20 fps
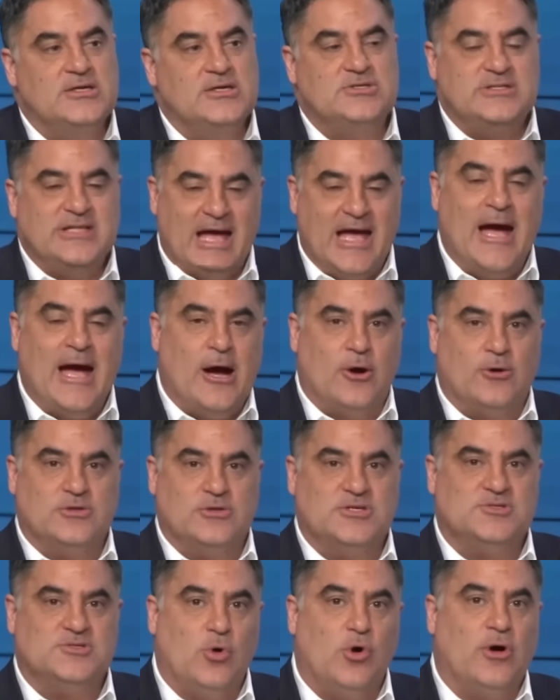now
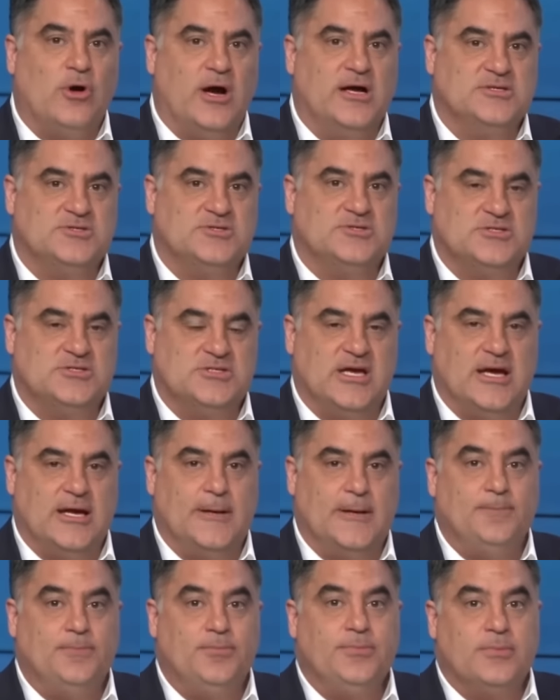these morons are
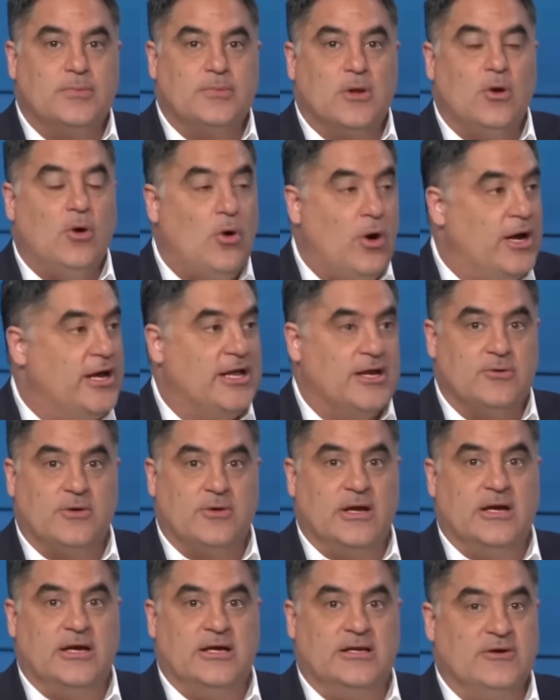saying, oh, I got a
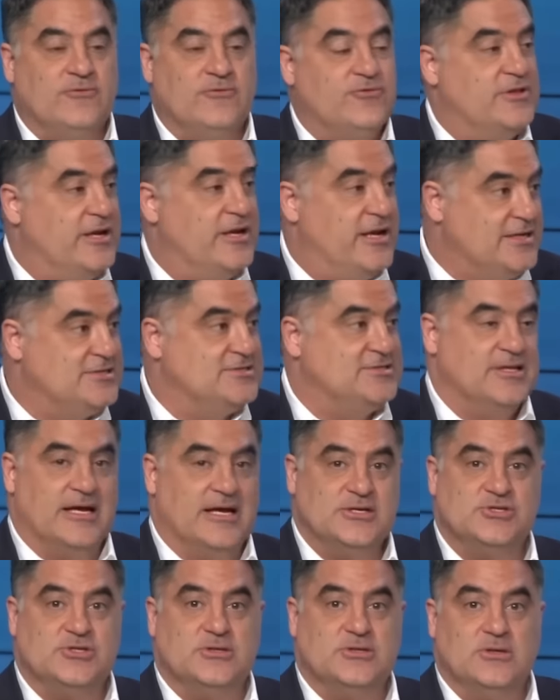great idea for the next
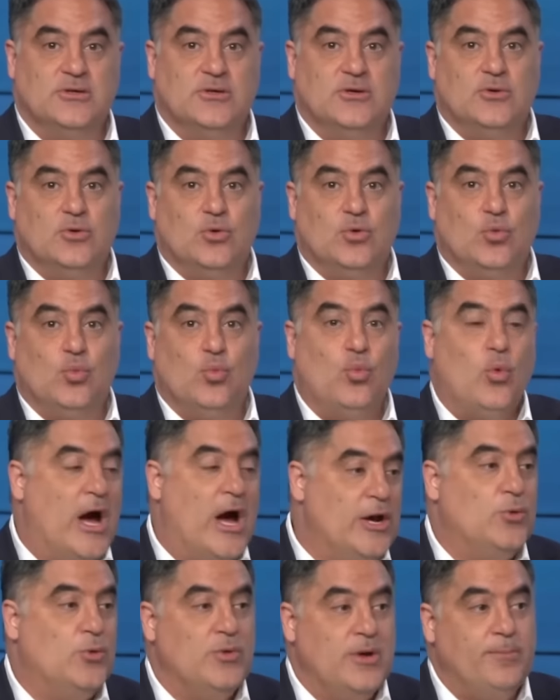election. Why
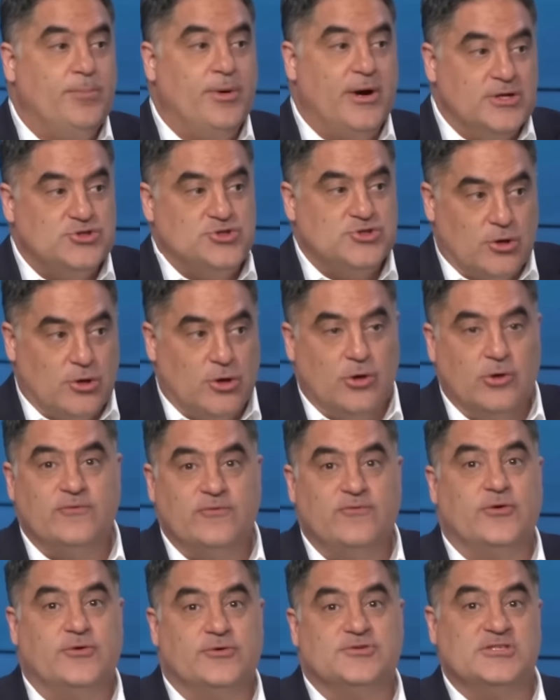don't we punch our own
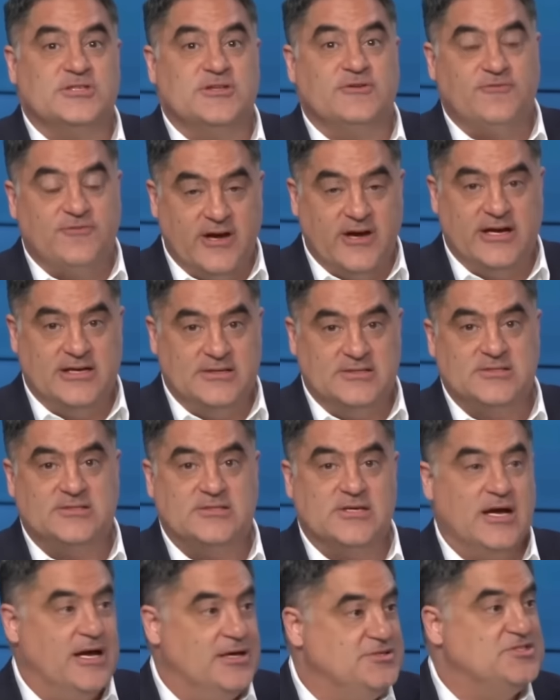voters in the face
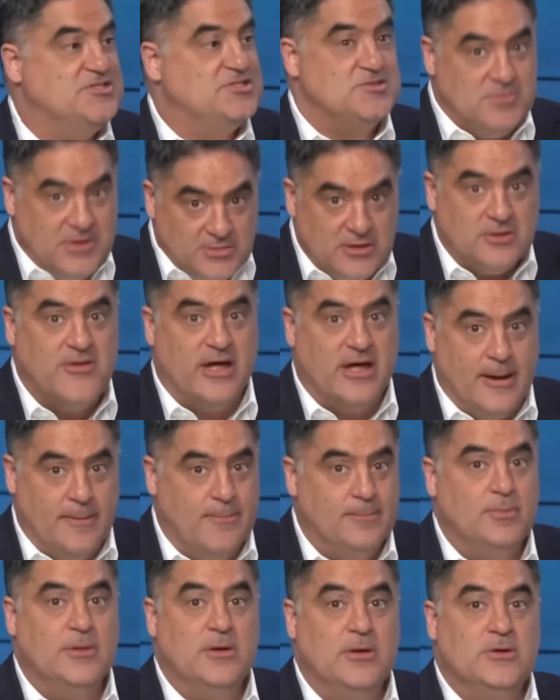and smear
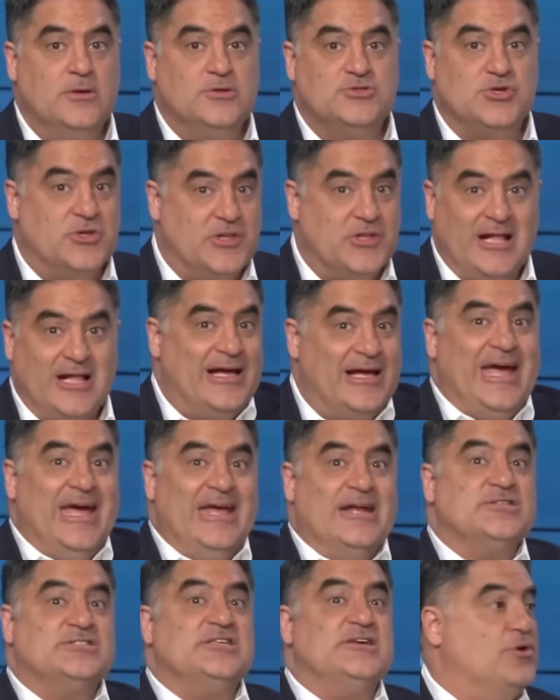them so they'll hate
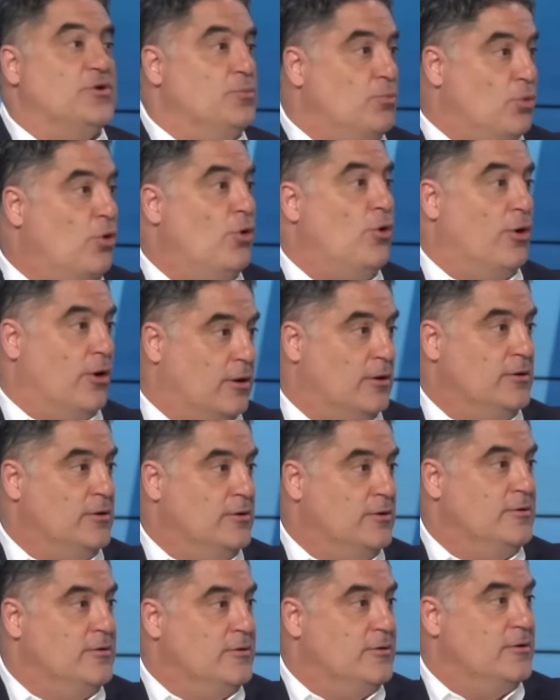us even more
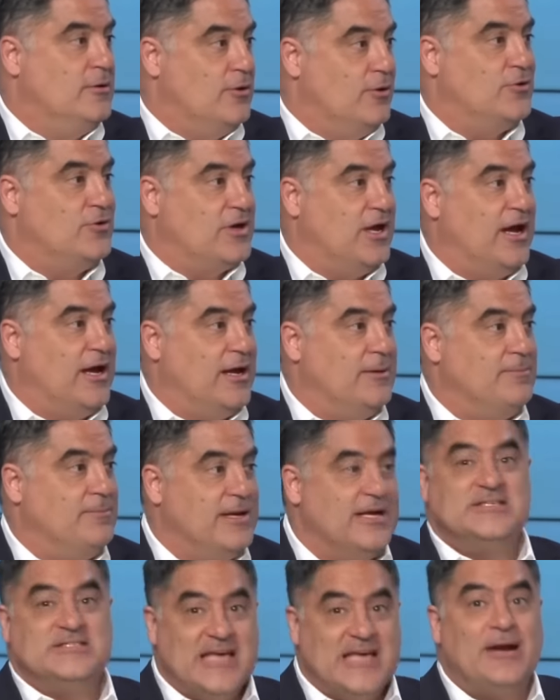okay? Yeah.
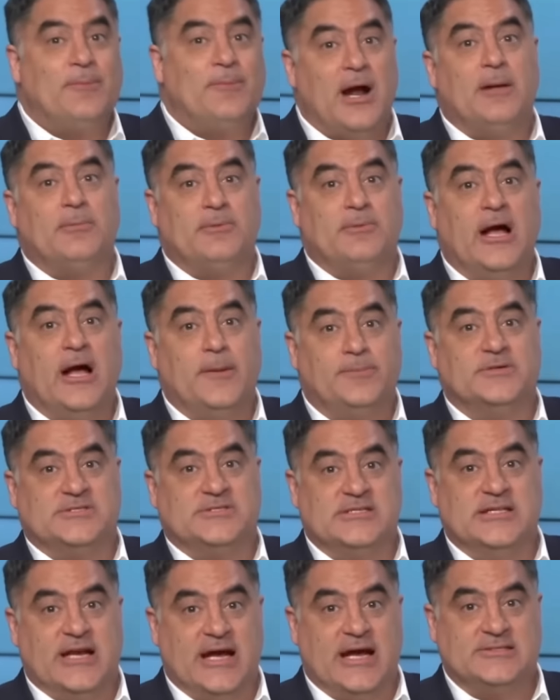Because that'll probably help us
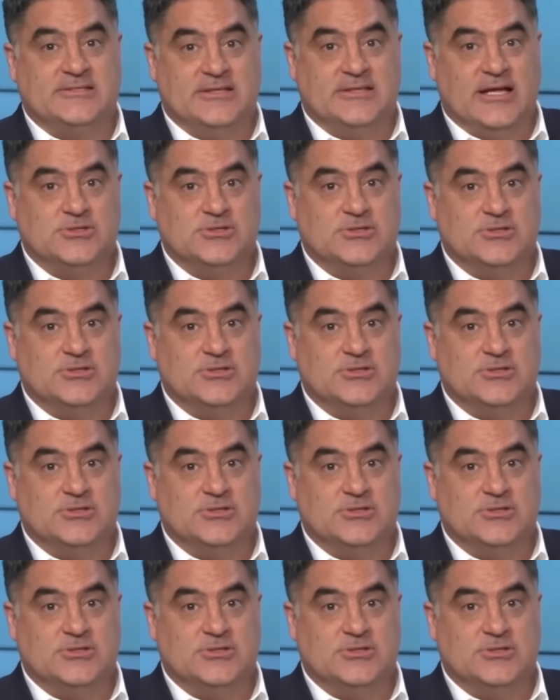in the next election.